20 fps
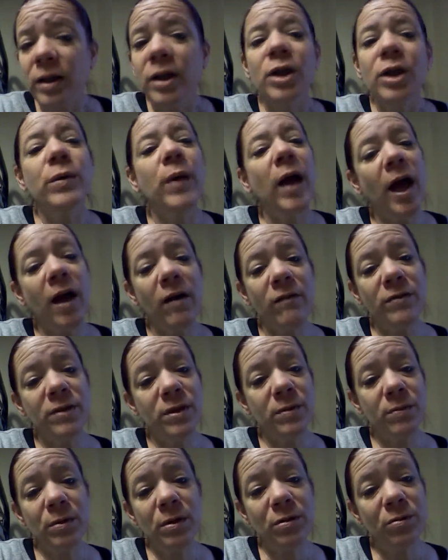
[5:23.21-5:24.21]
You have to
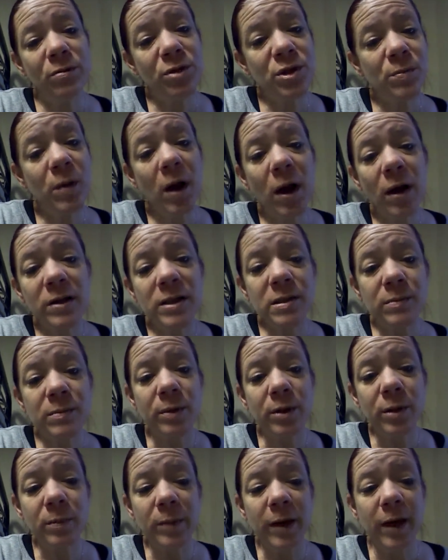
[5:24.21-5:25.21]
be responsible
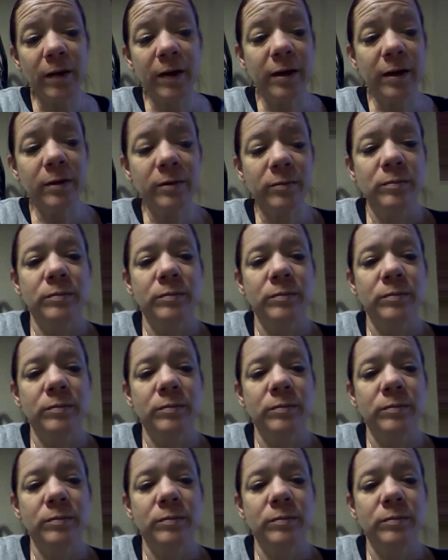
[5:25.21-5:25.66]
about it.